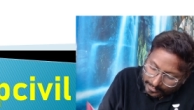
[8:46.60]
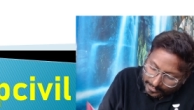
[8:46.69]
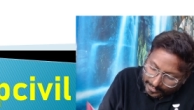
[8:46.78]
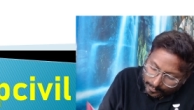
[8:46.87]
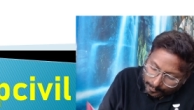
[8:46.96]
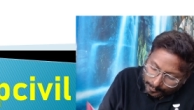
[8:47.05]

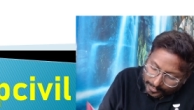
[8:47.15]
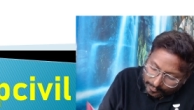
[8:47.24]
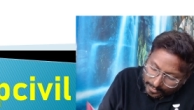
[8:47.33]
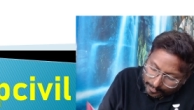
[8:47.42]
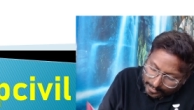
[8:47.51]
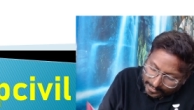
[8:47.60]
10
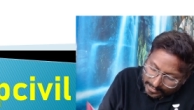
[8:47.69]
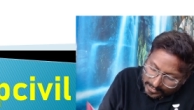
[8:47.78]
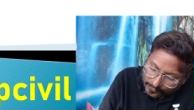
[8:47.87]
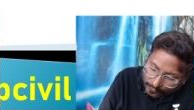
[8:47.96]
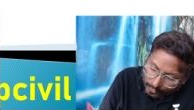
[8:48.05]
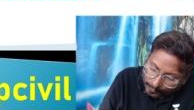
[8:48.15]
power minus
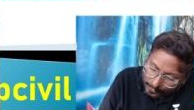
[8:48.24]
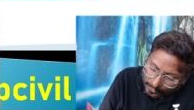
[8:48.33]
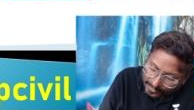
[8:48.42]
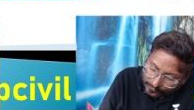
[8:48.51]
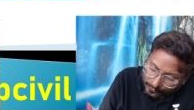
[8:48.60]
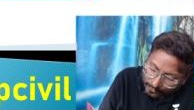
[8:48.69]

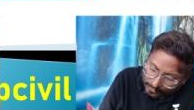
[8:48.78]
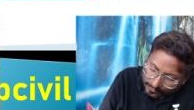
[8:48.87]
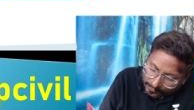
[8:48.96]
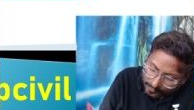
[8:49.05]
4.4